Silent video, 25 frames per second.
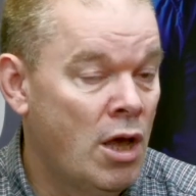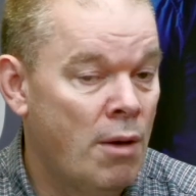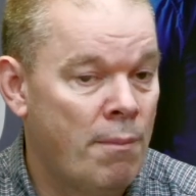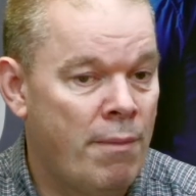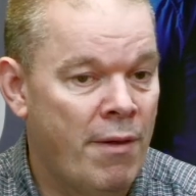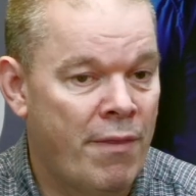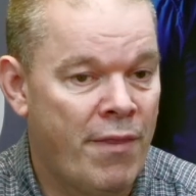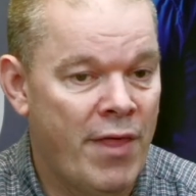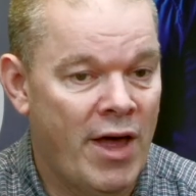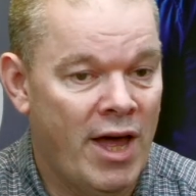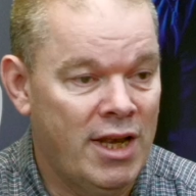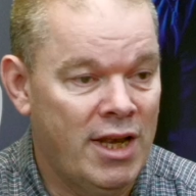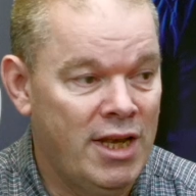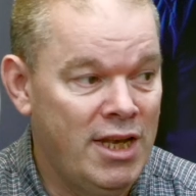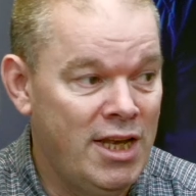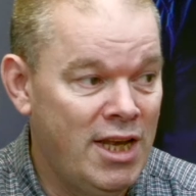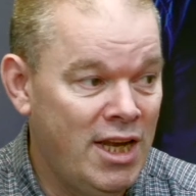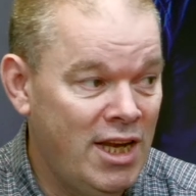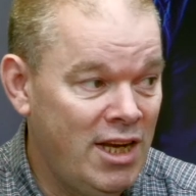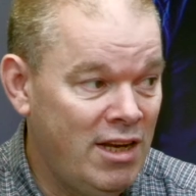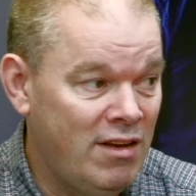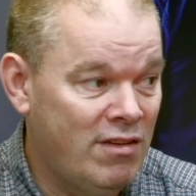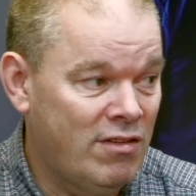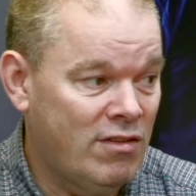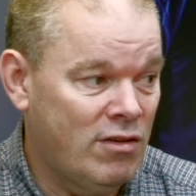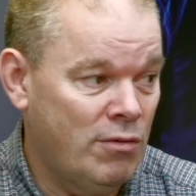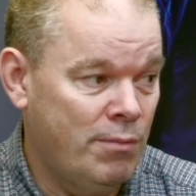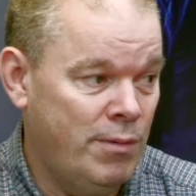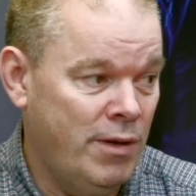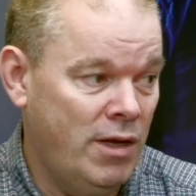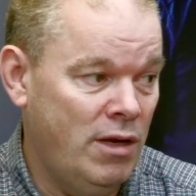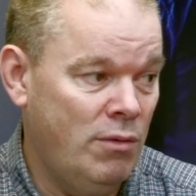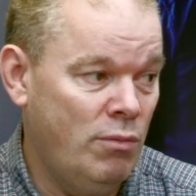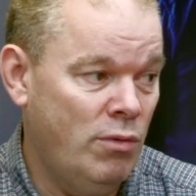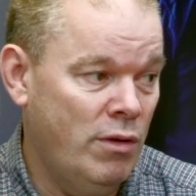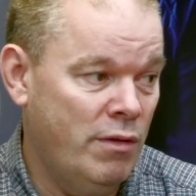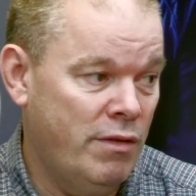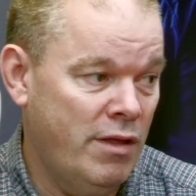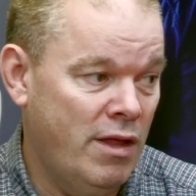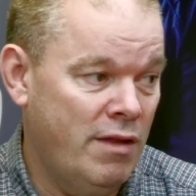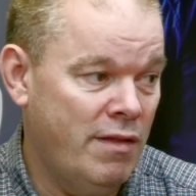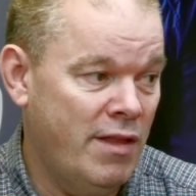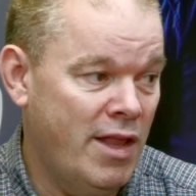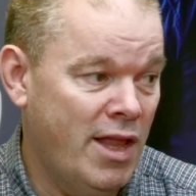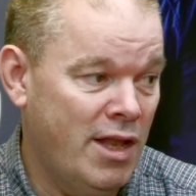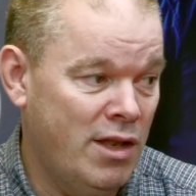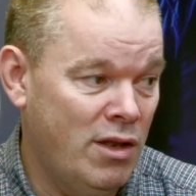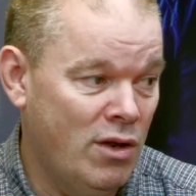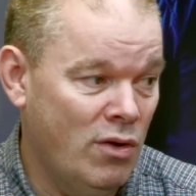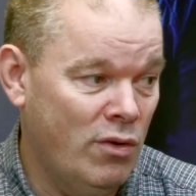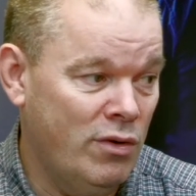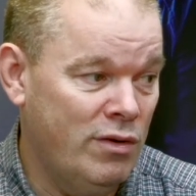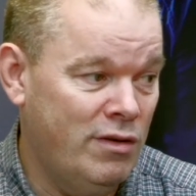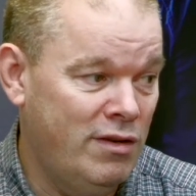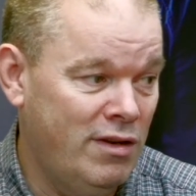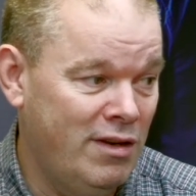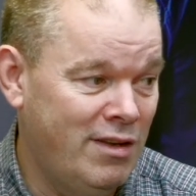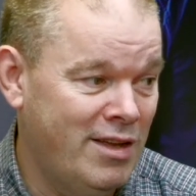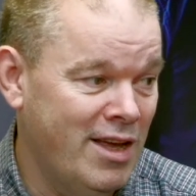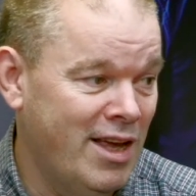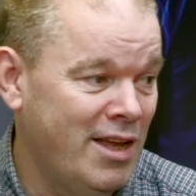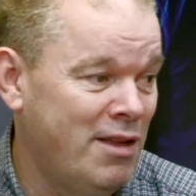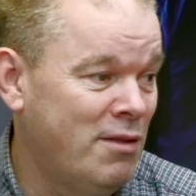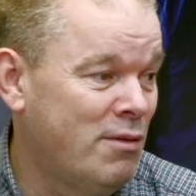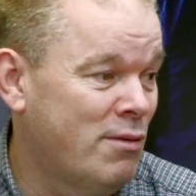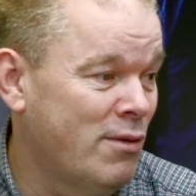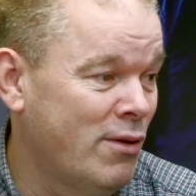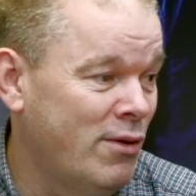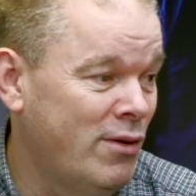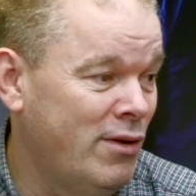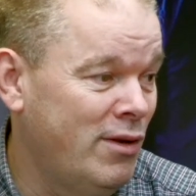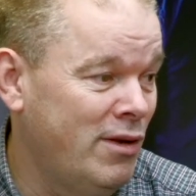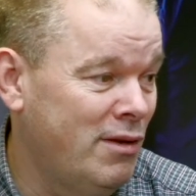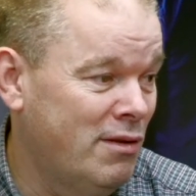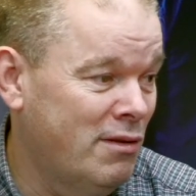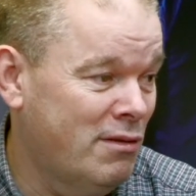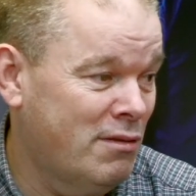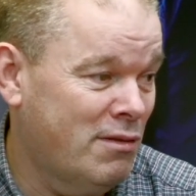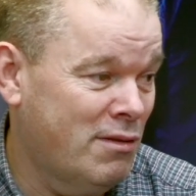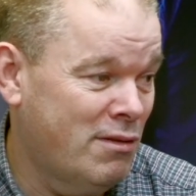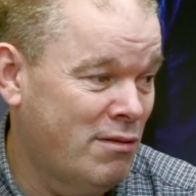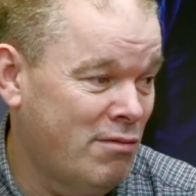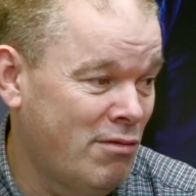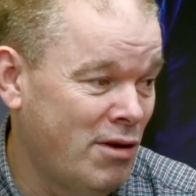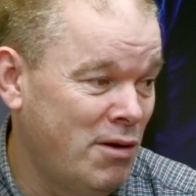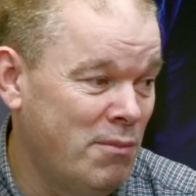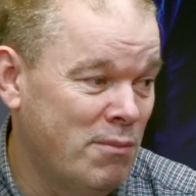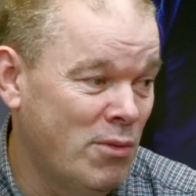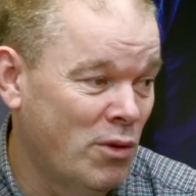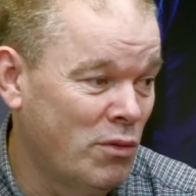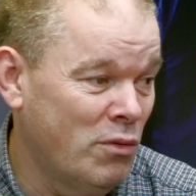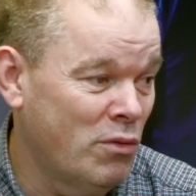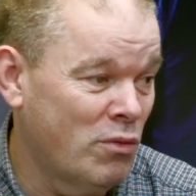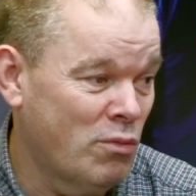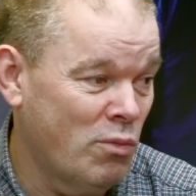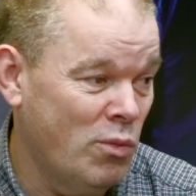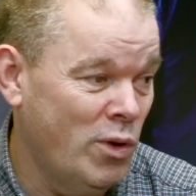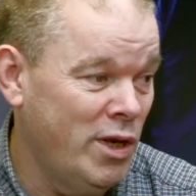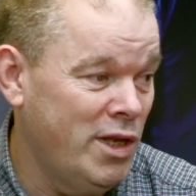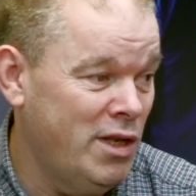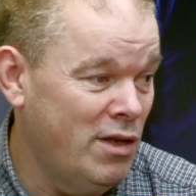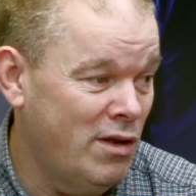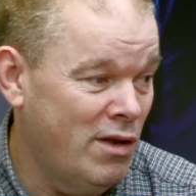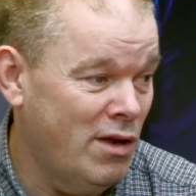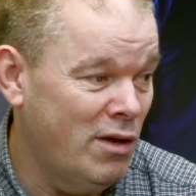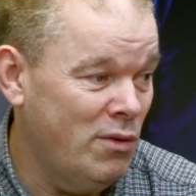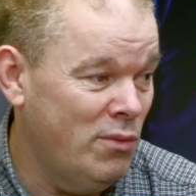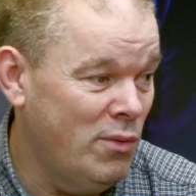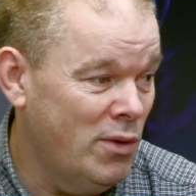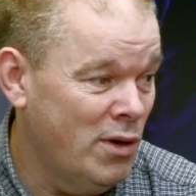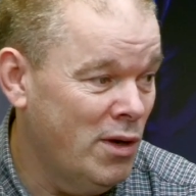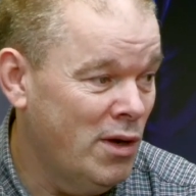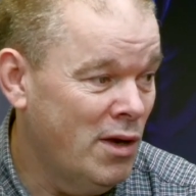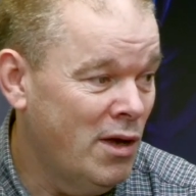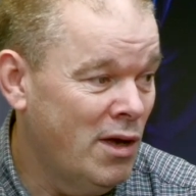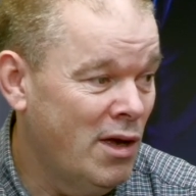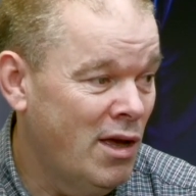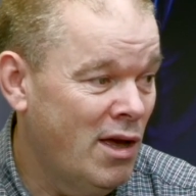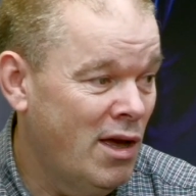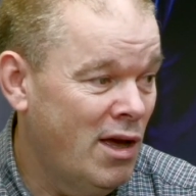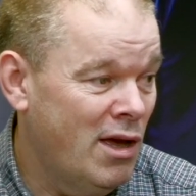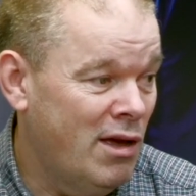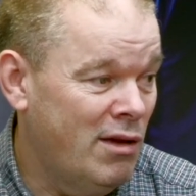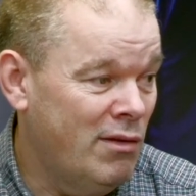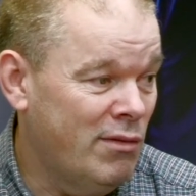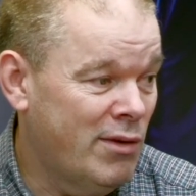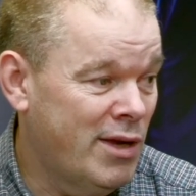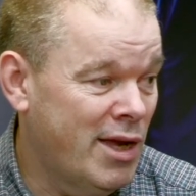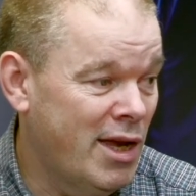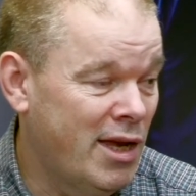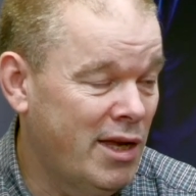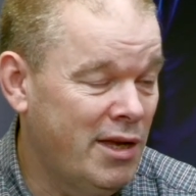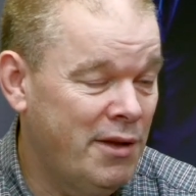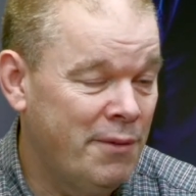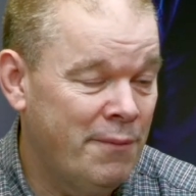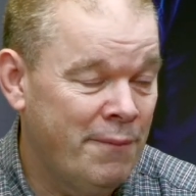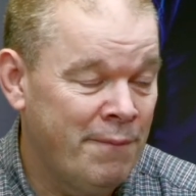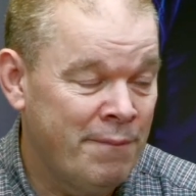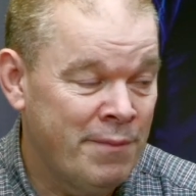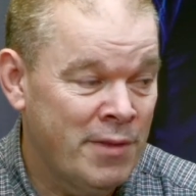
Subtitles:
But needs to be within that 90-day, 3-month window, okay?